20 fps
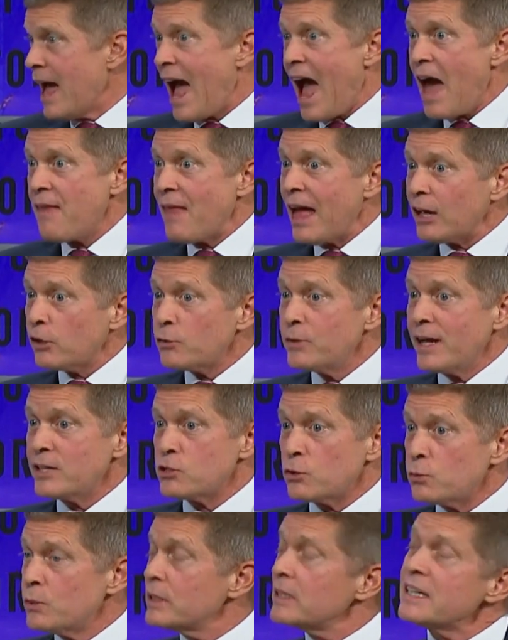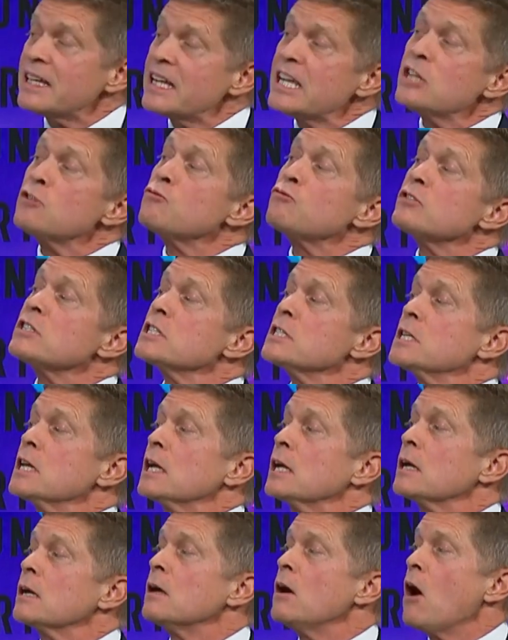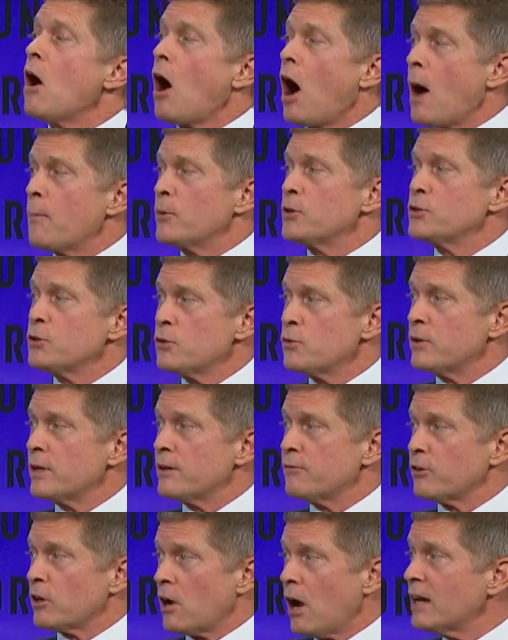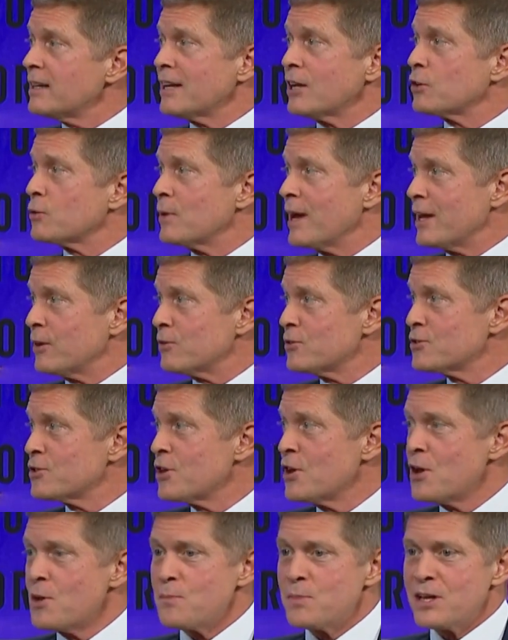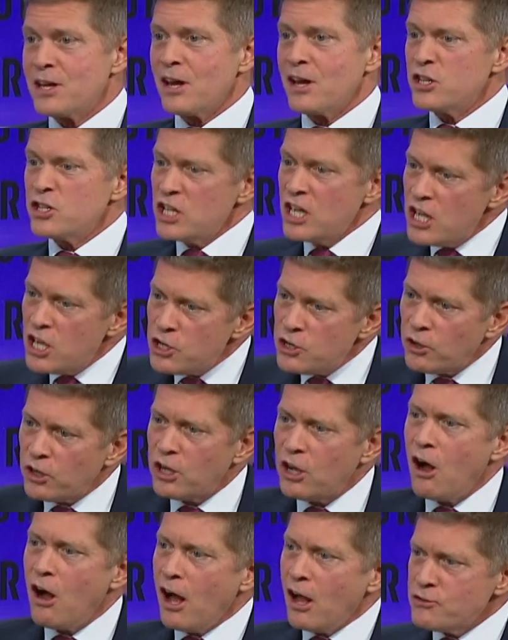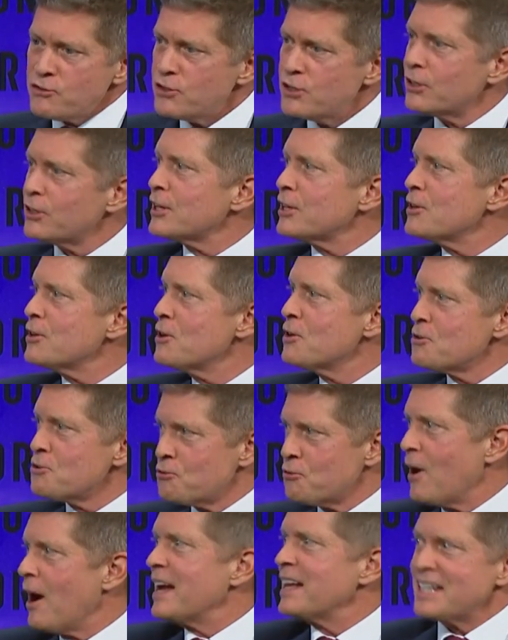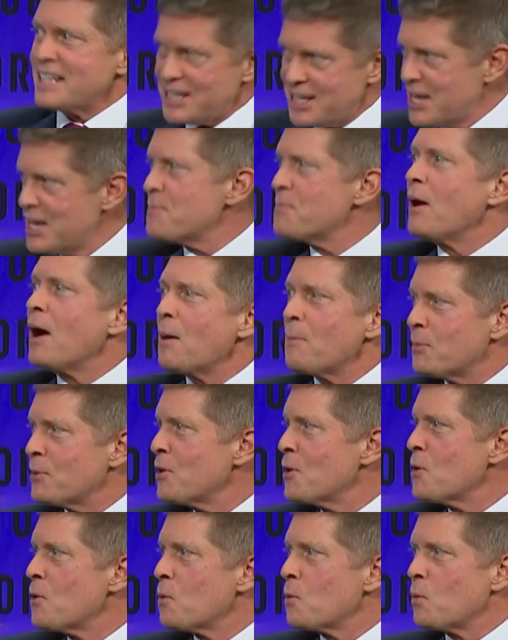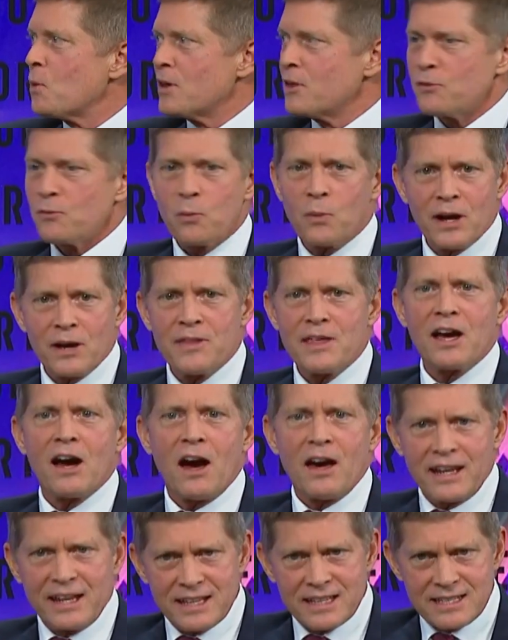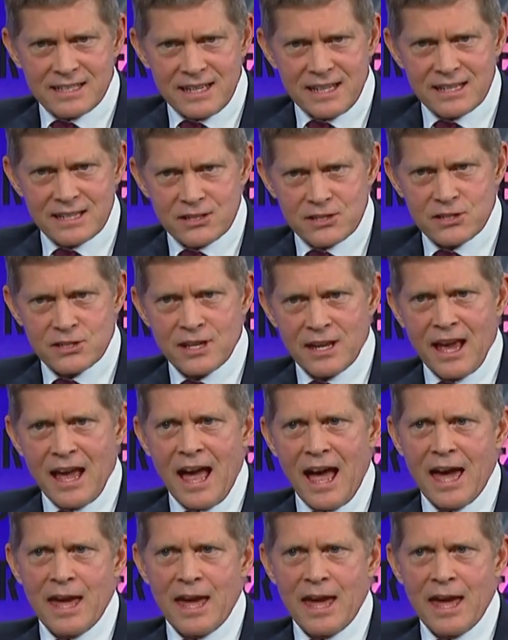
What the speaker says: And that creates a really interesting opportunity for content creators because you're constantly trying to keep up with where the audience is.